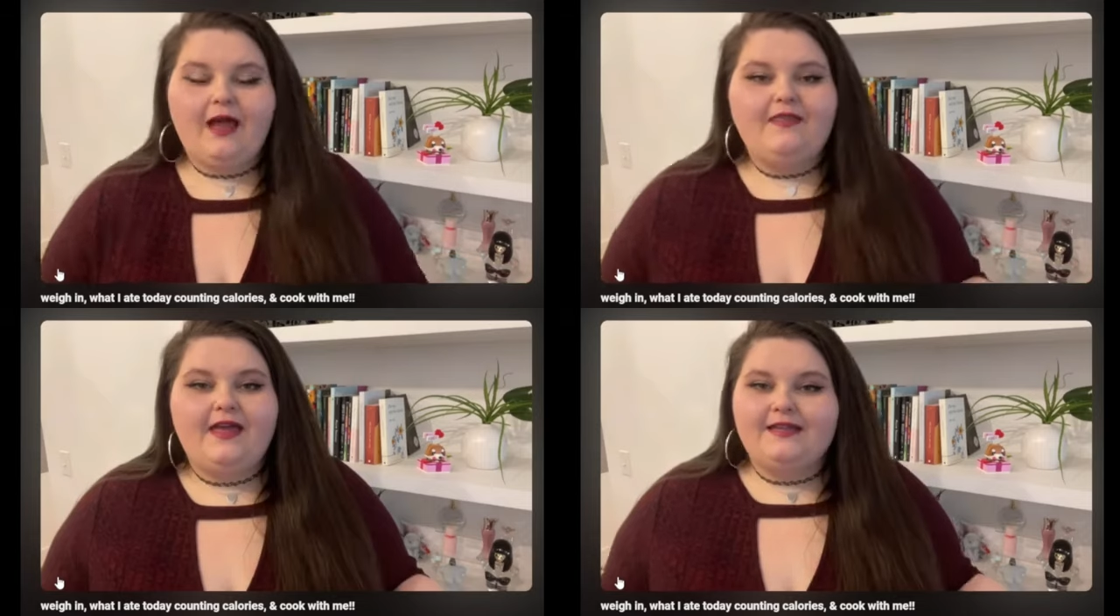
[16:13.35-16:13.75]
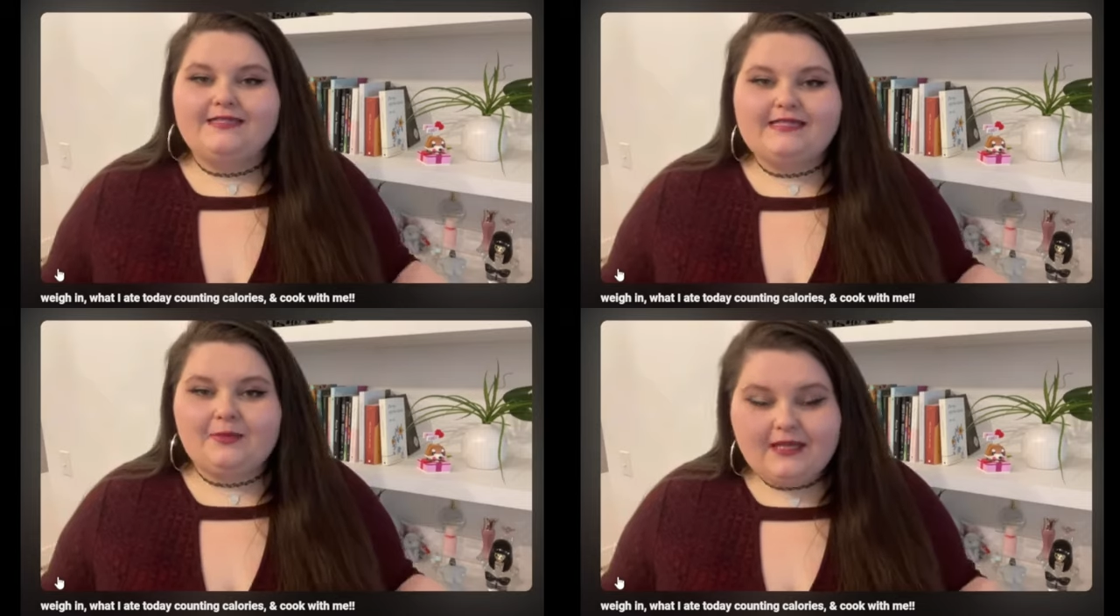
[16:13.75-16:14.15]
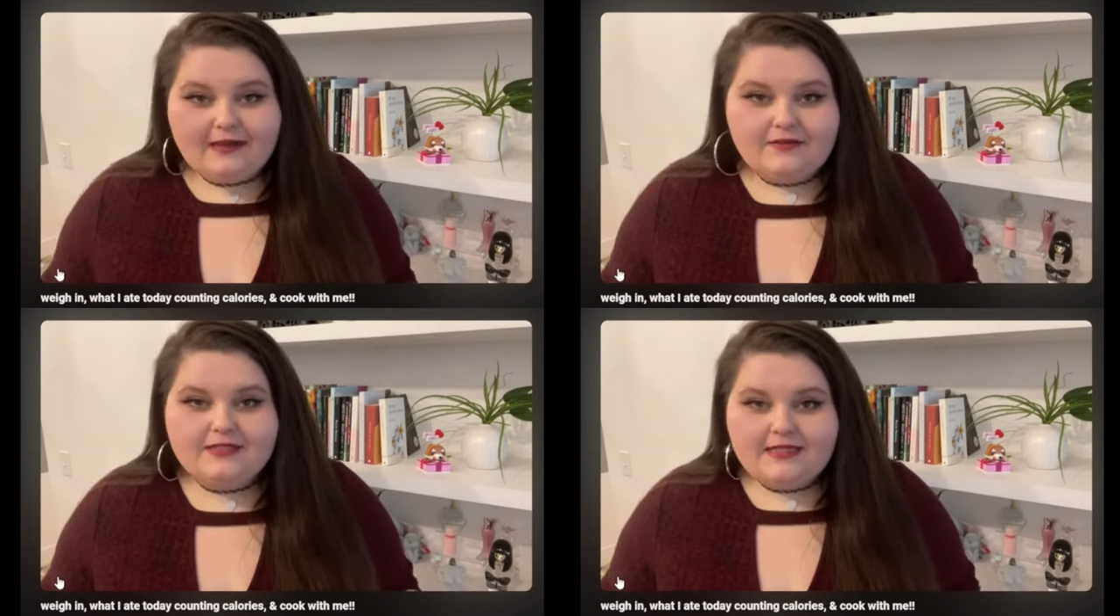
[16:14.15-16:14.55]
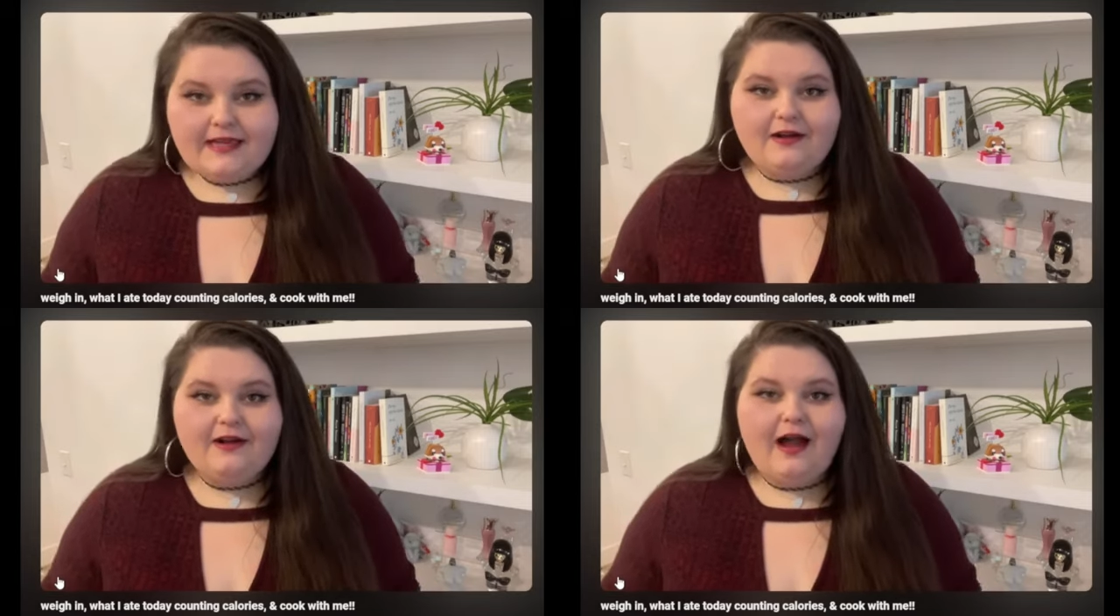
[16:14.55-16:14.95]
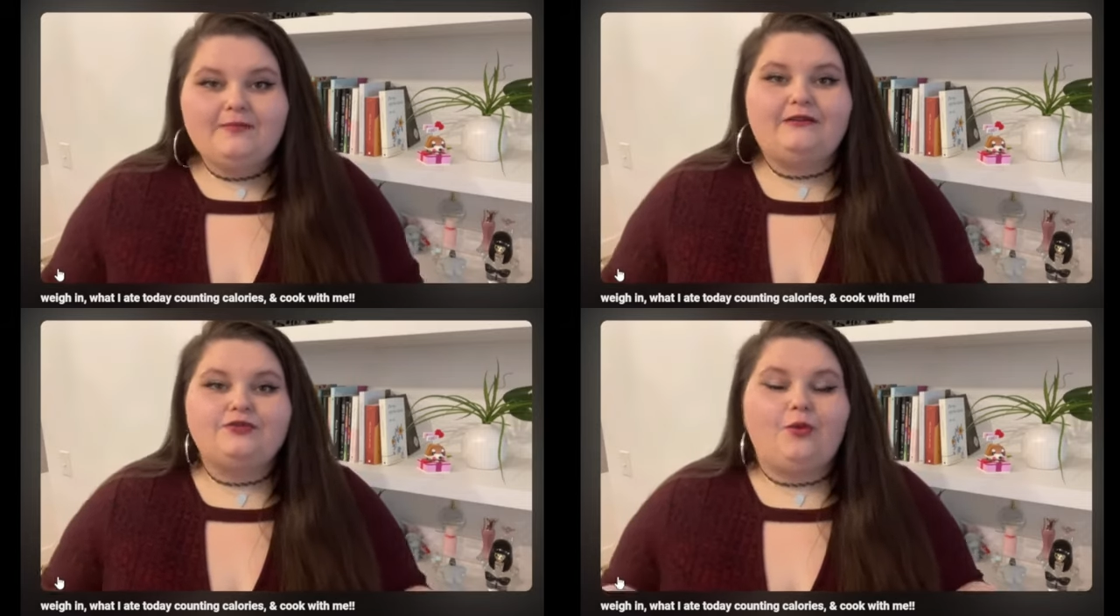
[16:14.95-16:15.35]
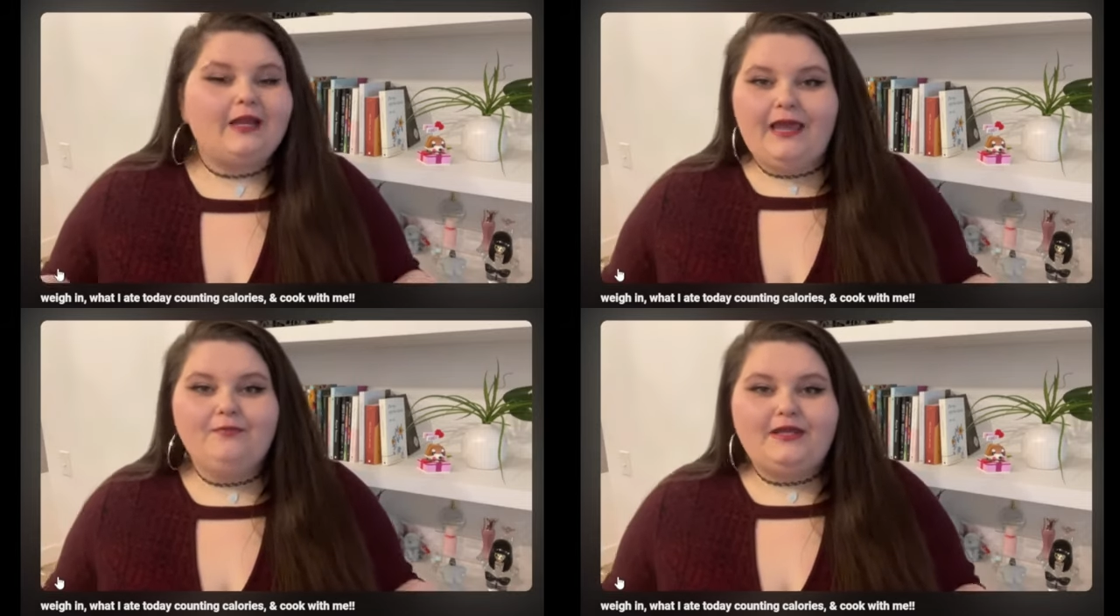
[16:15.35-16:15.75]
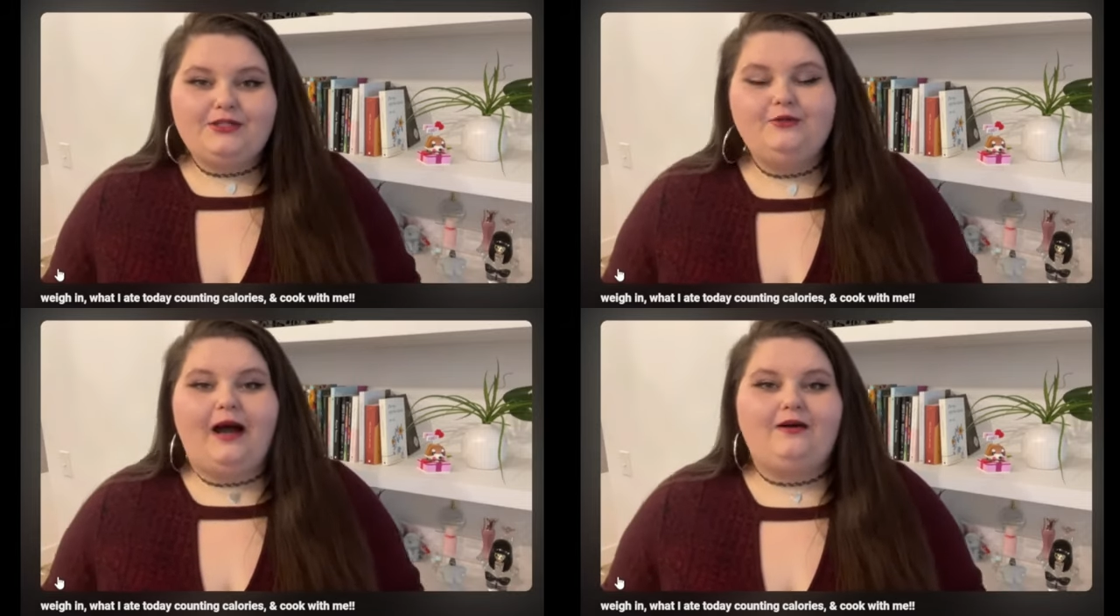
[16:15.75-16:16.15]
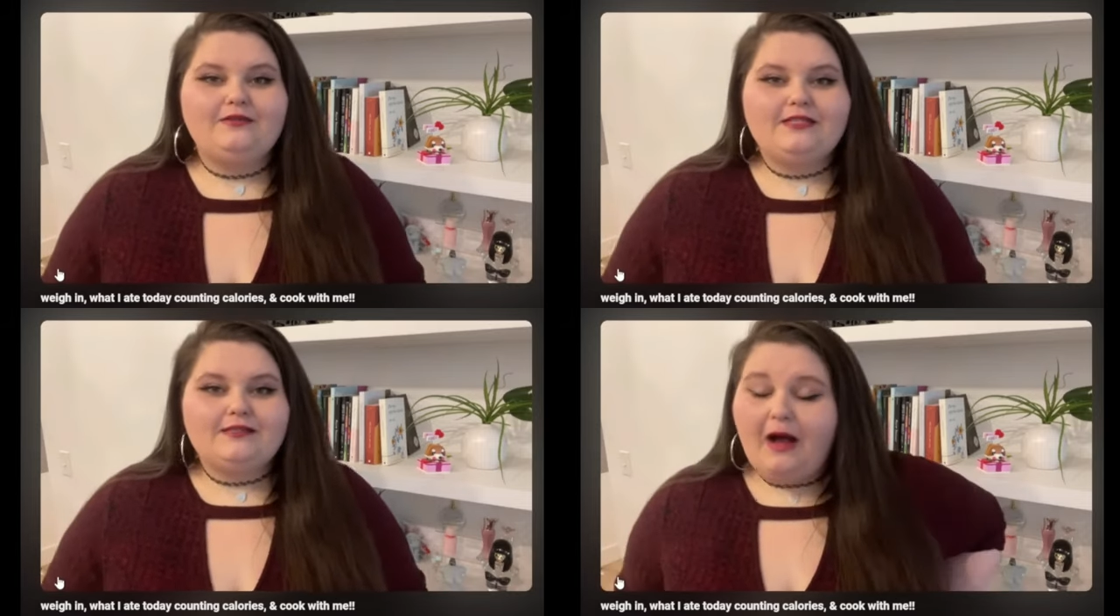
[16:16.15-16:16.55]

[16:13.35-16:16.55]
And then since the beginning of this year, I'm down 28.2 pounds.